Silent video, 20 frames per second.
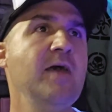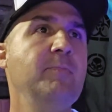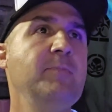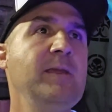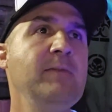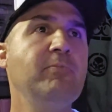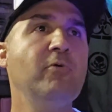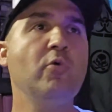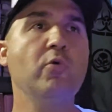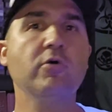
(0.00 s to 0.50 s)

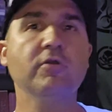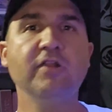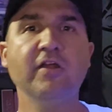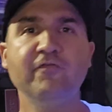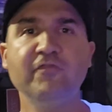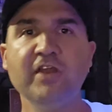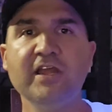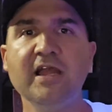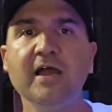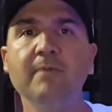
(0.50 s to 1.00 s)
People were
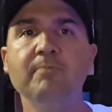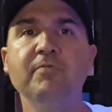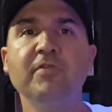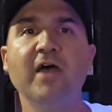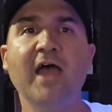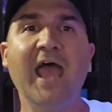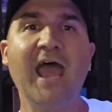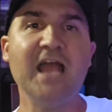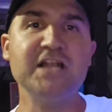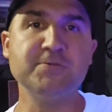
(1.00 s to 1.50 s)
lifting up
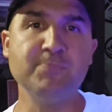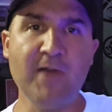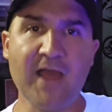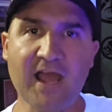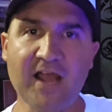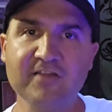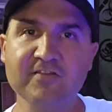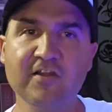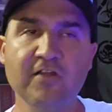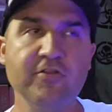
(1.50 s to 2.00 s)
the
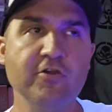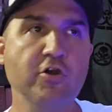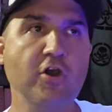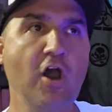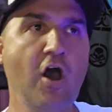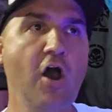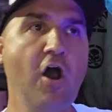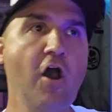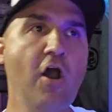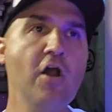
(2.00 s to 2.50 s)
hatchbacks on their
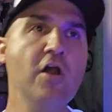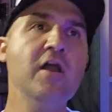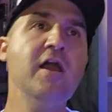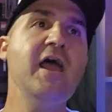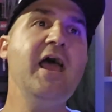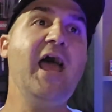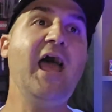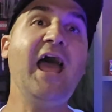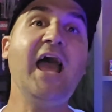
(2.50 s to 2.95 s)
car.